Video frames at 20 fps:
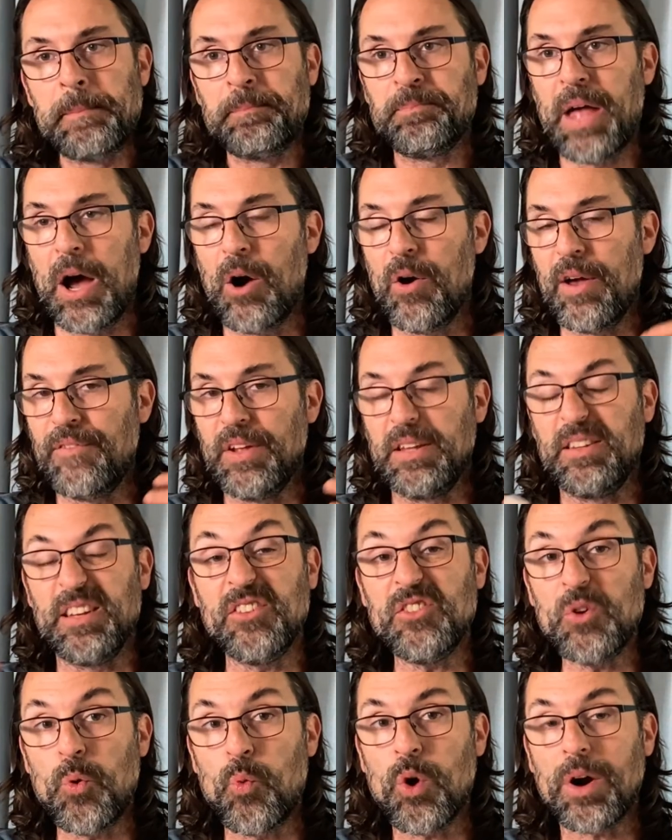Now, if it
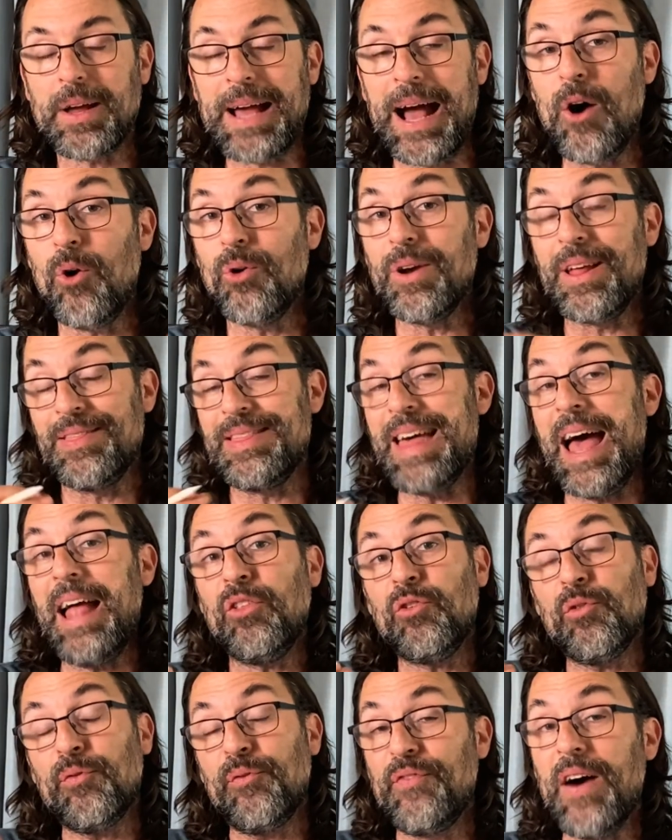doesn't work out,
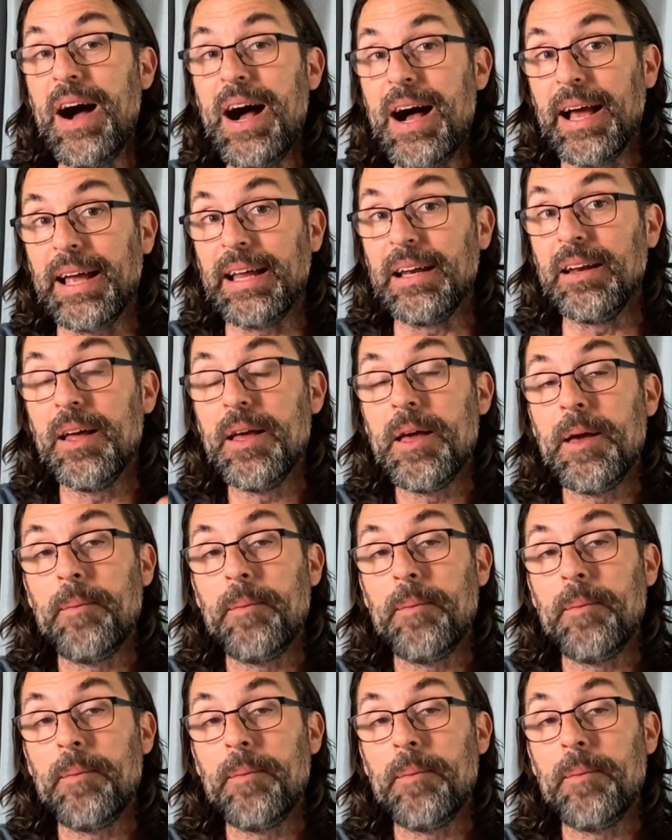that's fine,